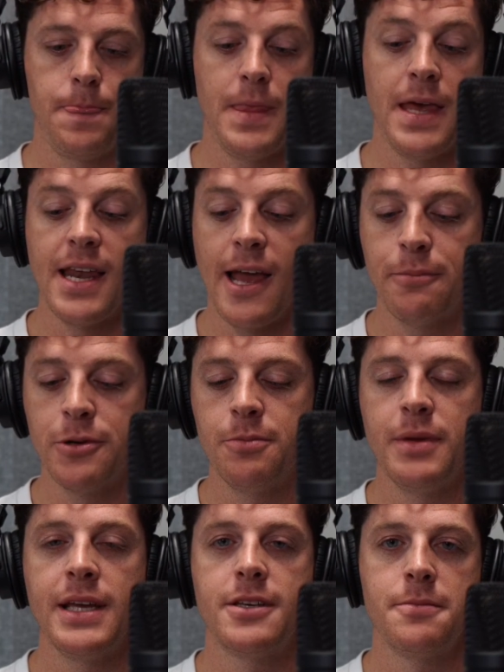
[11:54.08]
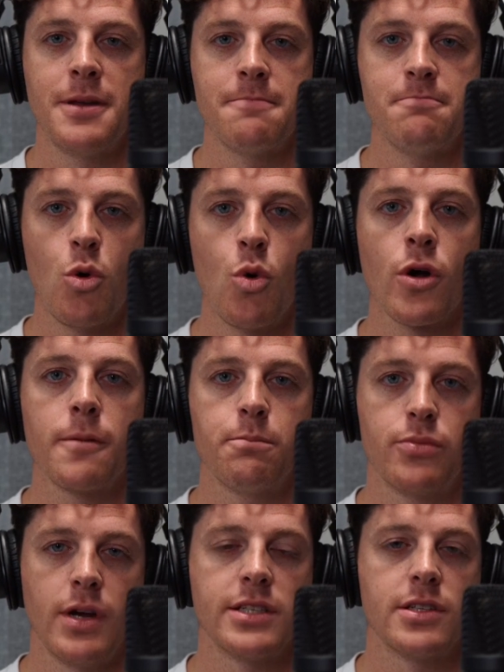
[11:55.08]
enabled me to be more
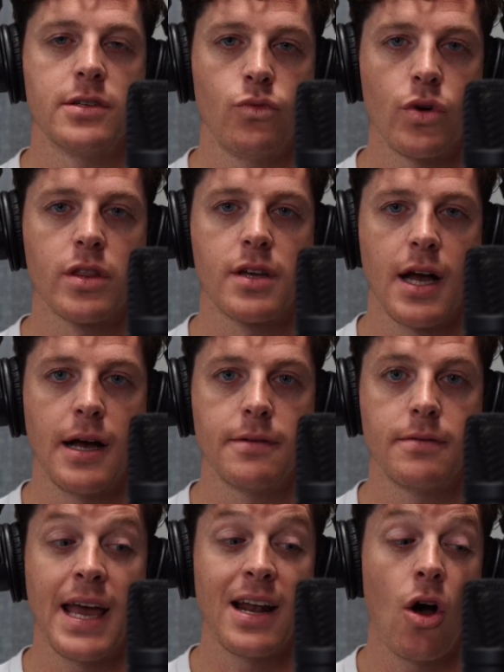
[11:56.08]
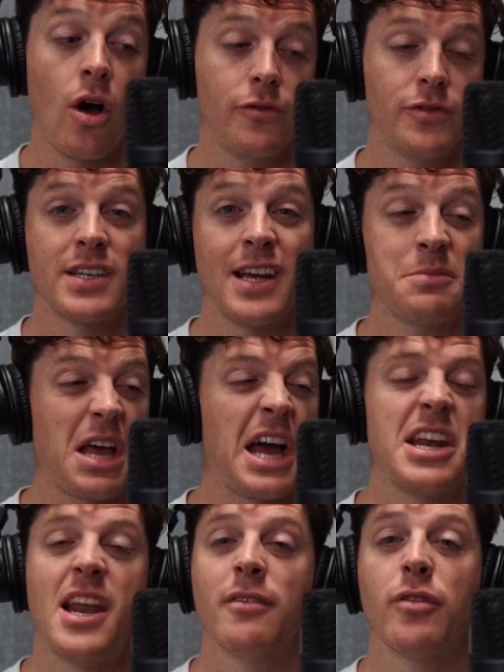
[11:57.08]
present with God. And oftentimes, I'd
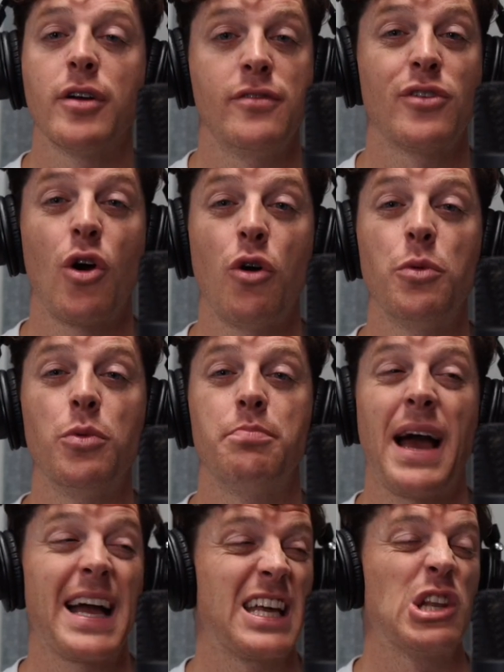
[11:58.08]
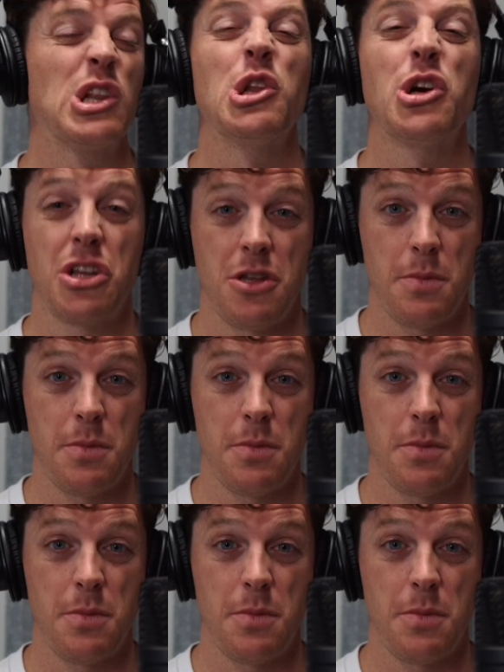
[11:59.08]
never even go back and look at the